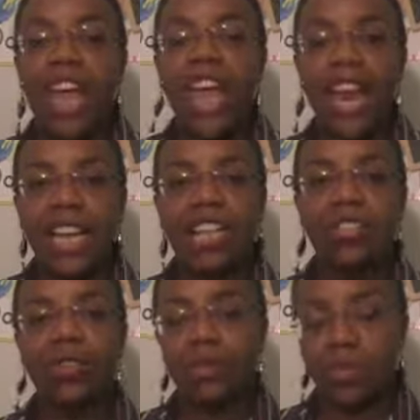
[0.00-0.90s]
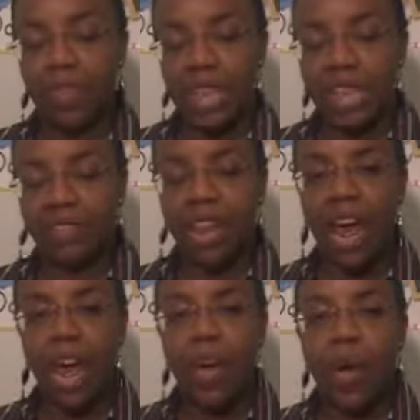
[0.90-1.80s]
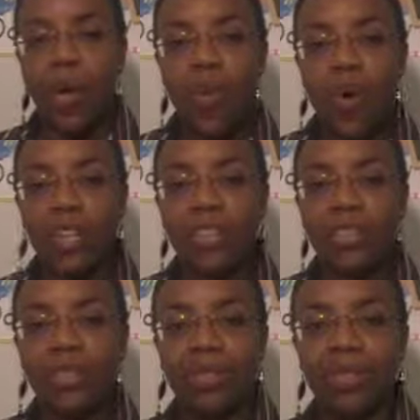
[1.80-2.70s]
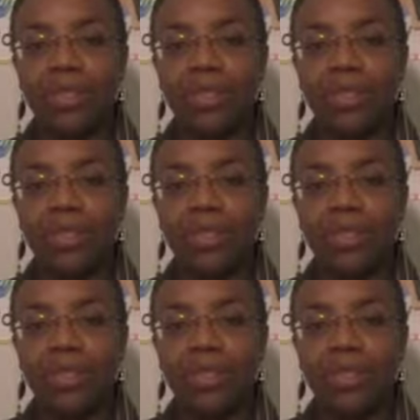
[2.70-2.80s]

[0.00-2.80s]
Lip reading: and I can do some things that I want to